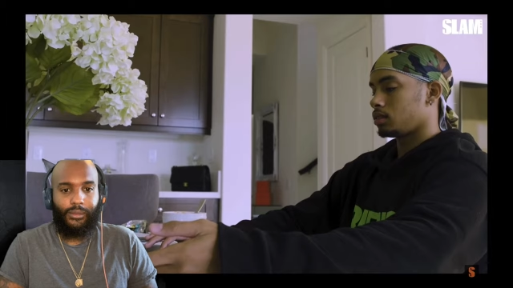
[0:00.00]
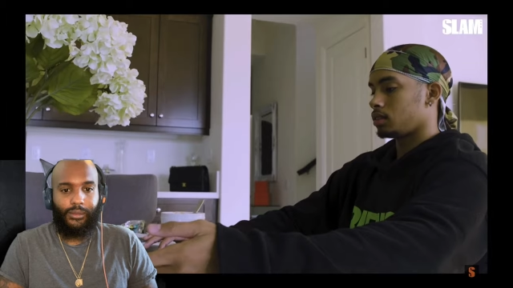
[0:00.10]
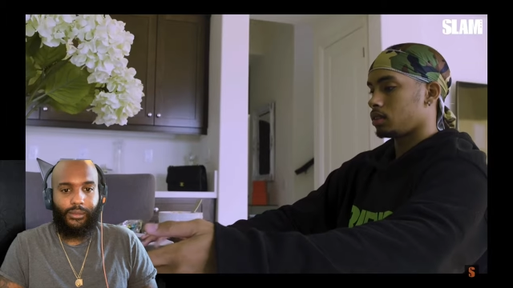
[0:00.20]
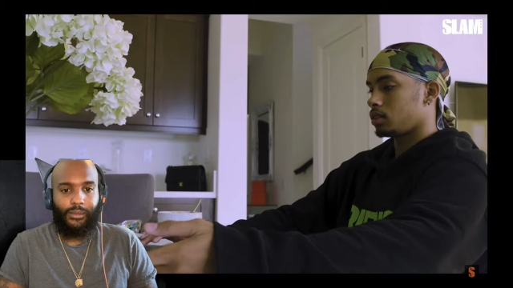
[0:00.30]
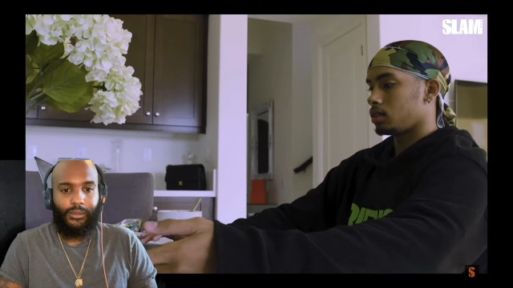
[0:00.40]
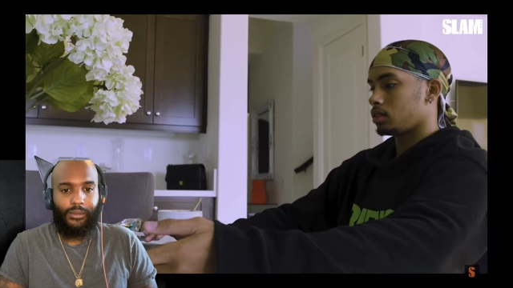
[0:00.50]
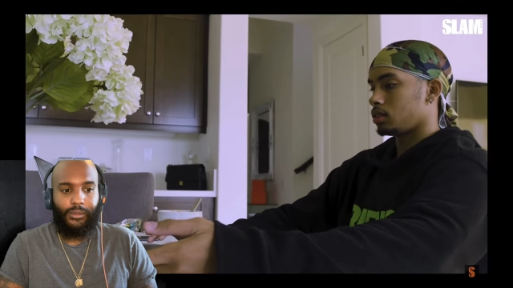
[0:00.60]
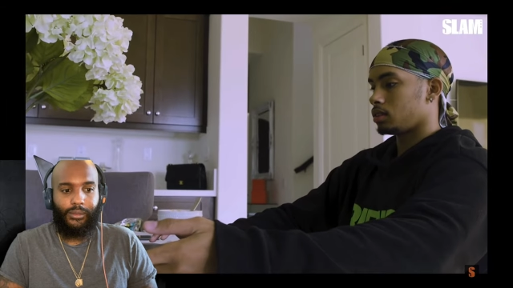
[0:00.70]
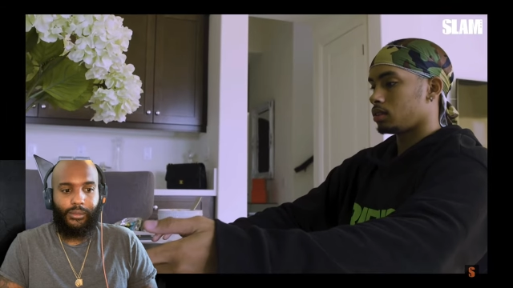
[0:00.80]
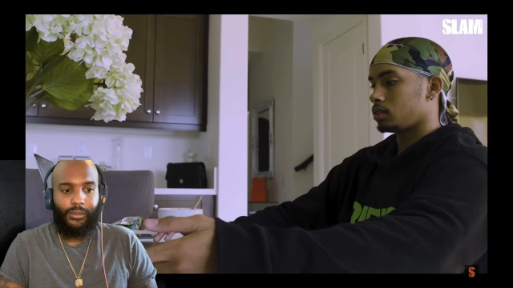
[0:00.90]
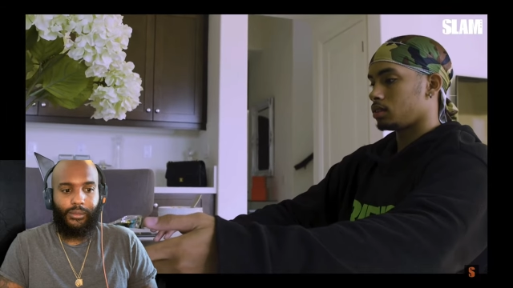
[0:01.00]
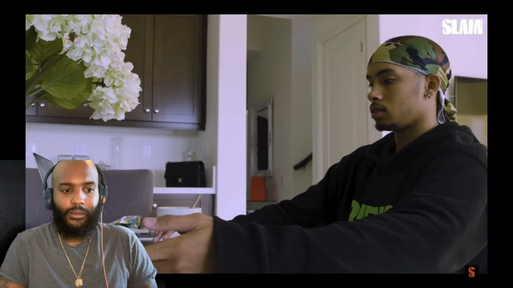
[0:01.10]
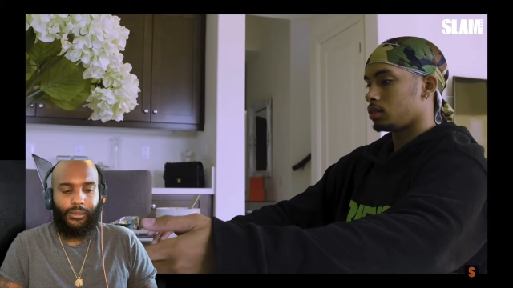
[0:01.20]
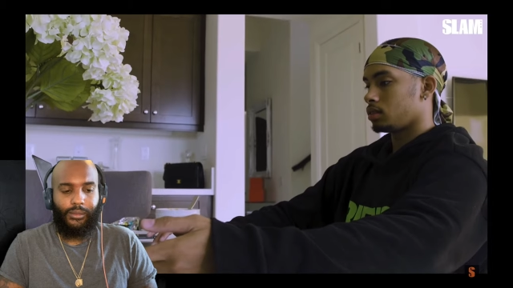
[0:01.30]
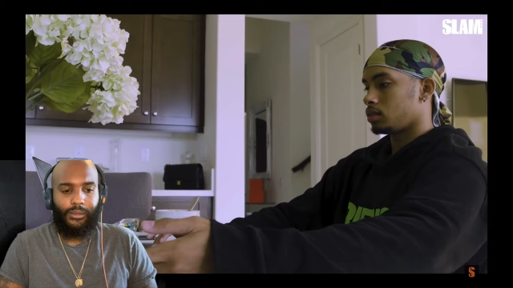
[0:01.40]

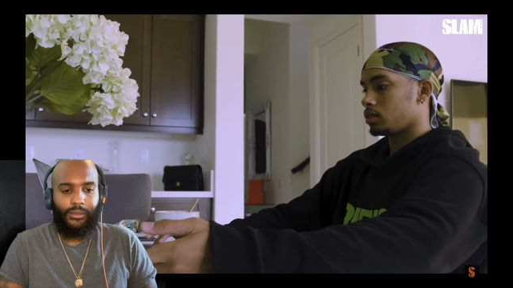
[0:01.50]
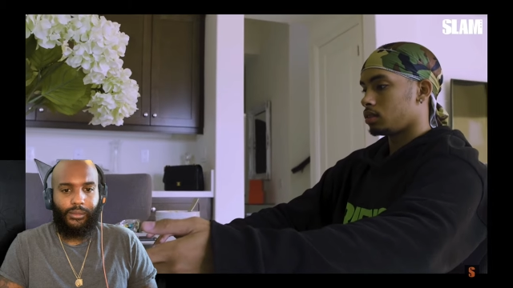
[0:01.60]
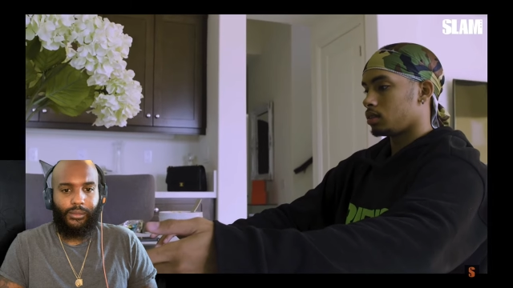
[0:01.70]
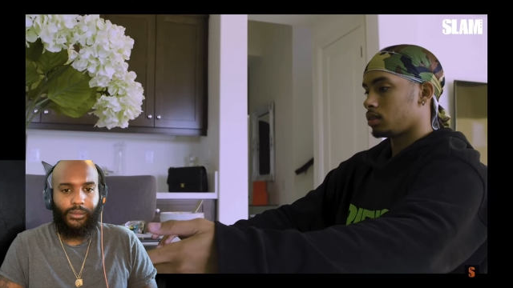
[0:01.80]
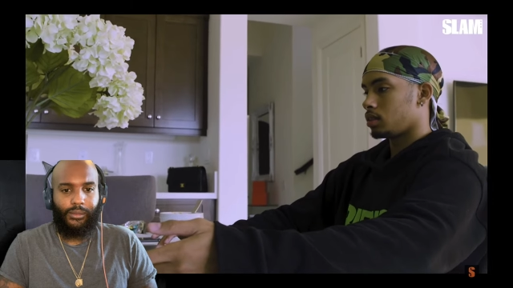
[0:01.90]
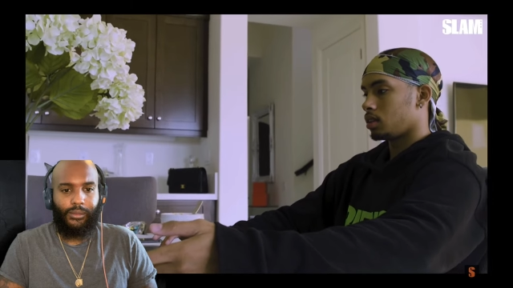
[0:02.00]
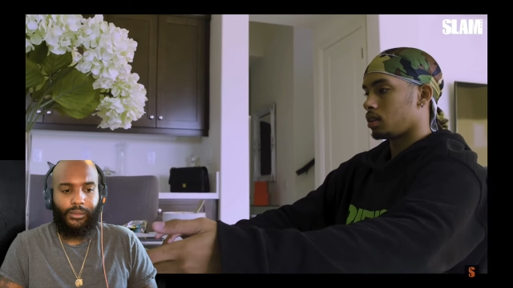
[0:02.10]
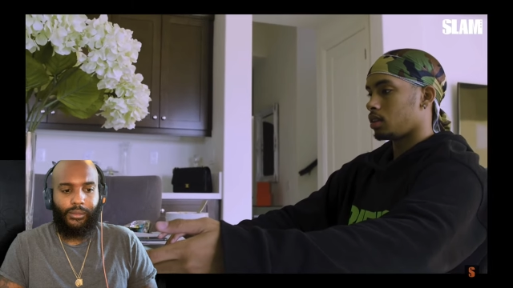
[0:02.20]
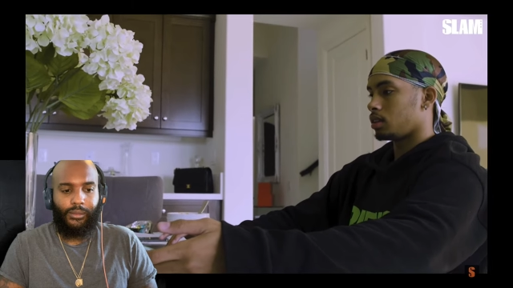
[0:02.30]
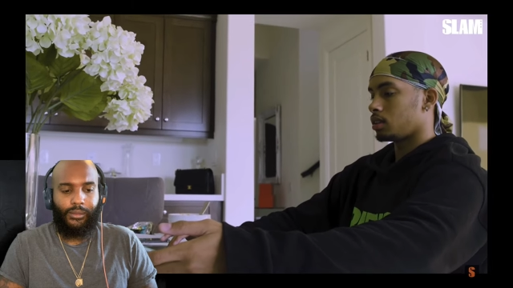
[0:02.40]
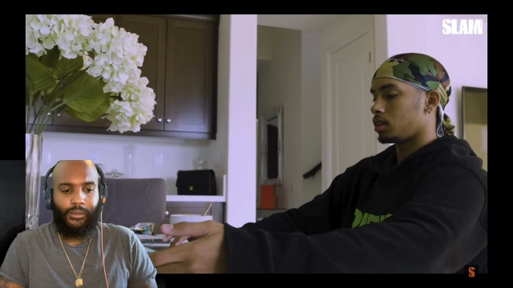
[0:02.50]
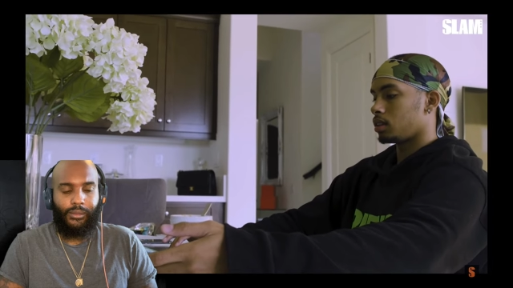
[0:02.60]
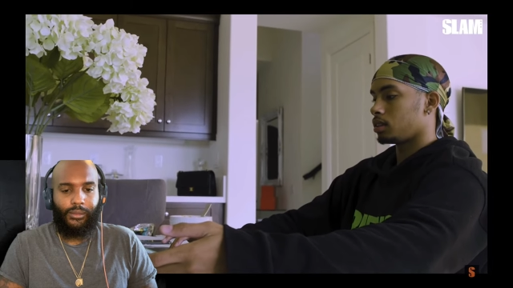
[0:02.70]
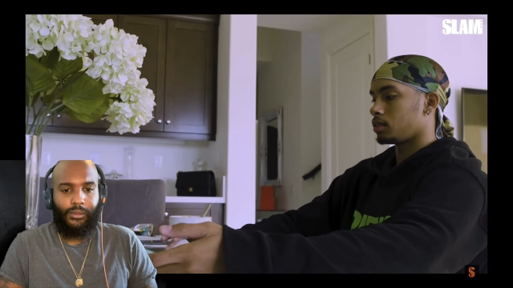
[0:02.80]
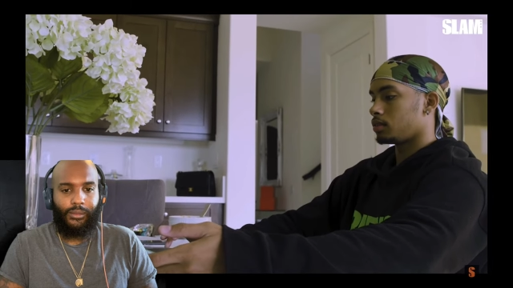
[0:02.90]

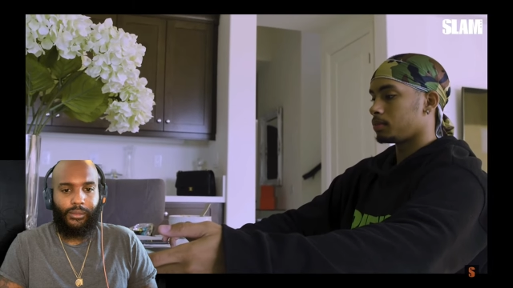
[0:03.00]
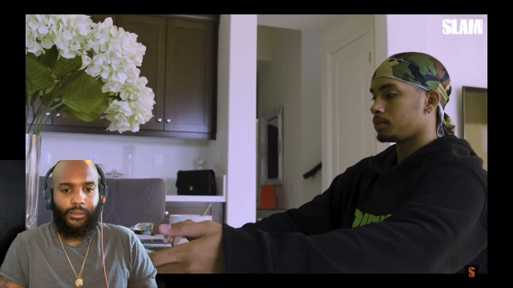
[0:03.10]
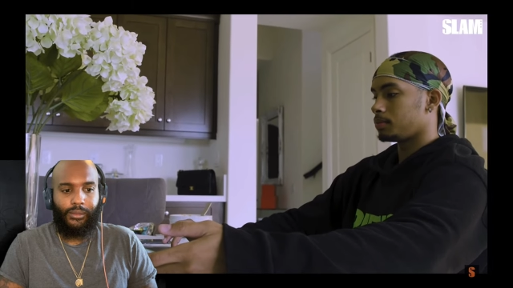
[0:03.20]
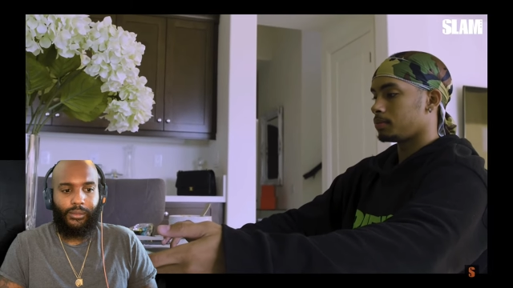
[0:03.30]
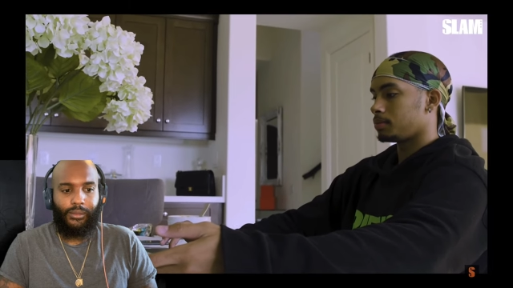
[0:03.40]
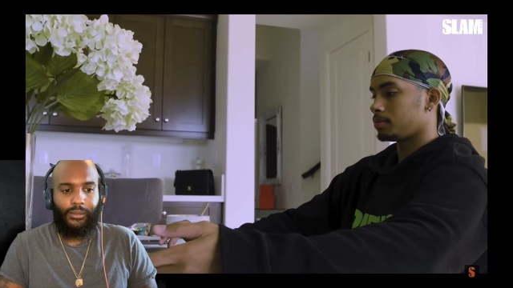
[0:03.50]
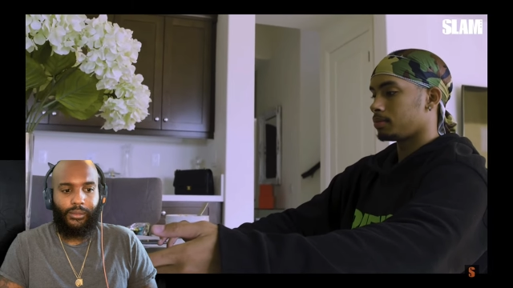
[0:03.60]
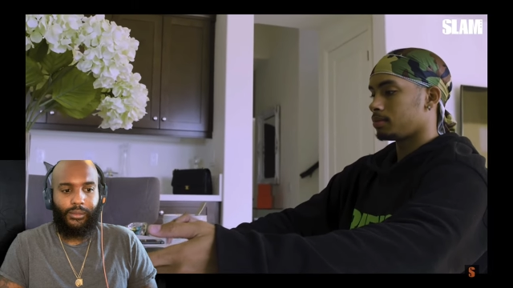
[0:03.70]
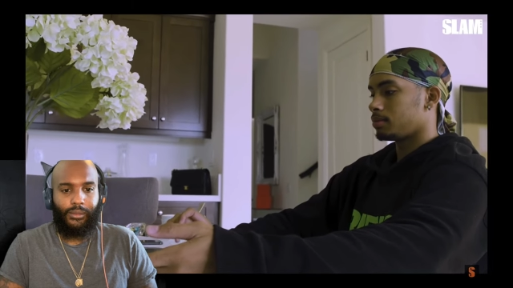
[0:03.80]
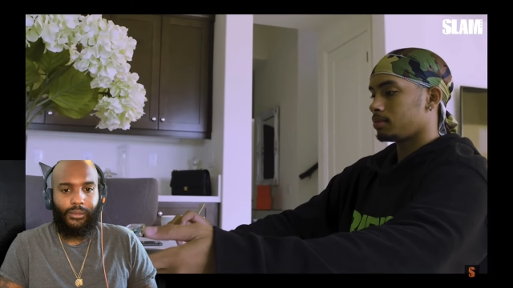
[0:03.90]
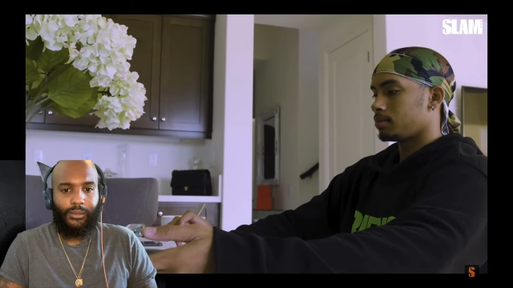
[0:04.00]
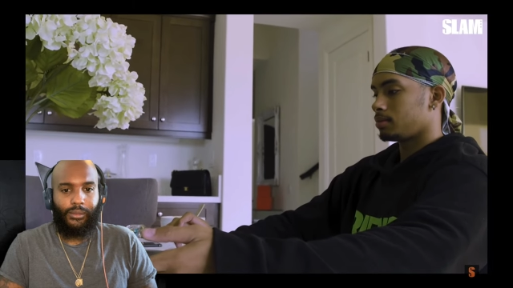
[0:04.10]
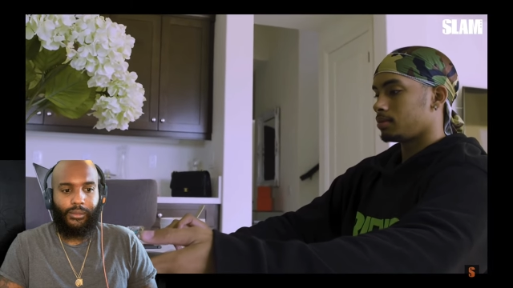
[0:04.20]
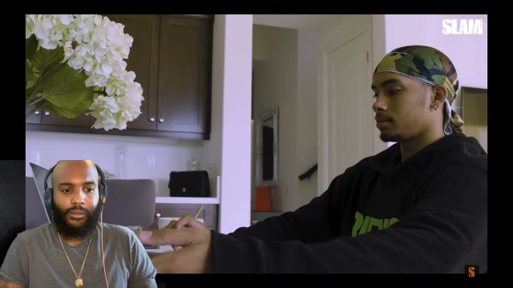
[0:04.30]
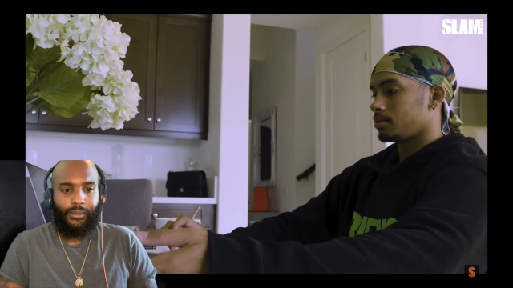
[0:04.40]

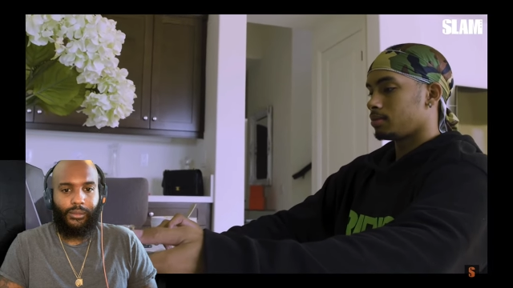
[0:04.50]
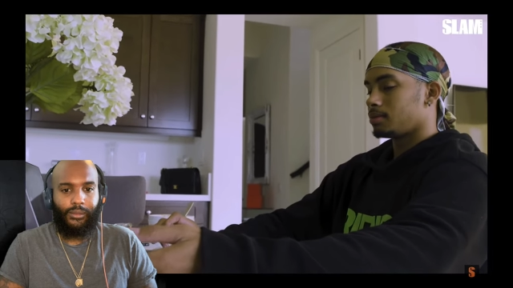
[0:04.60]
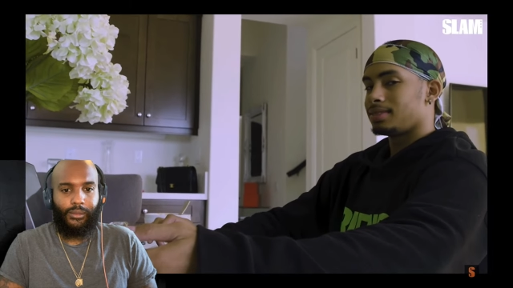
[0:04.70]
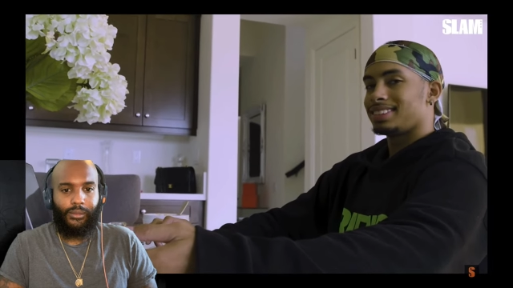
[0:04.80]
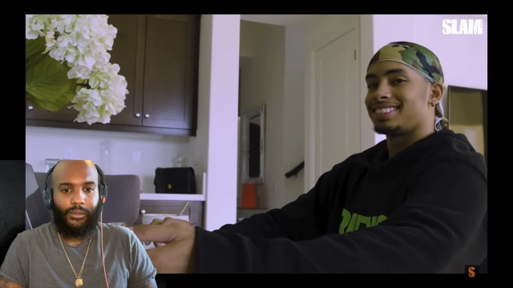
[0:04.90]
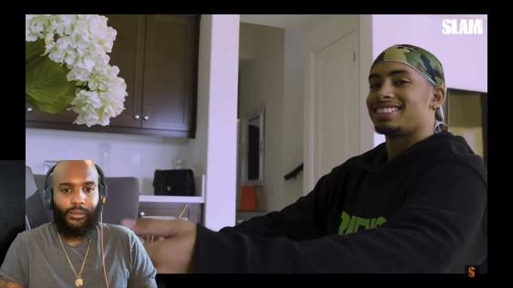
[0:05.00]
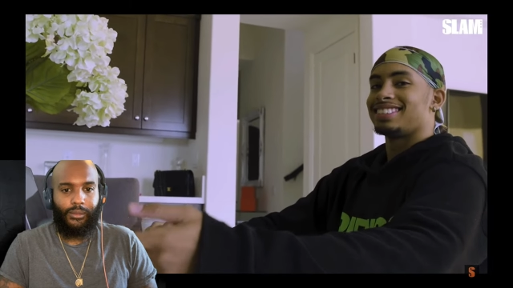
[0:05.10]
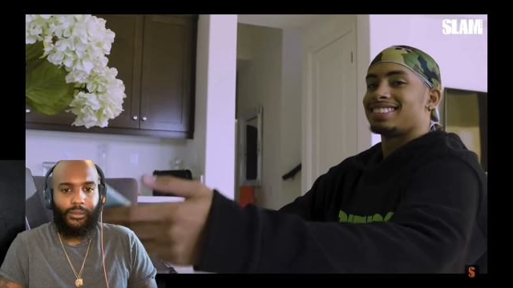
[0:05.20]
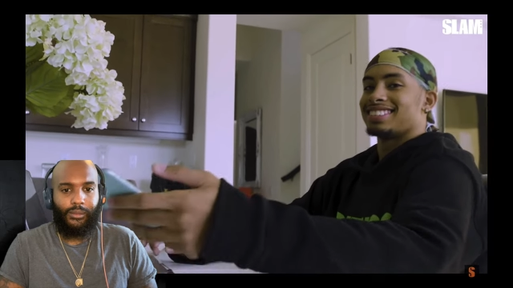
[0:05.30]
[no speech]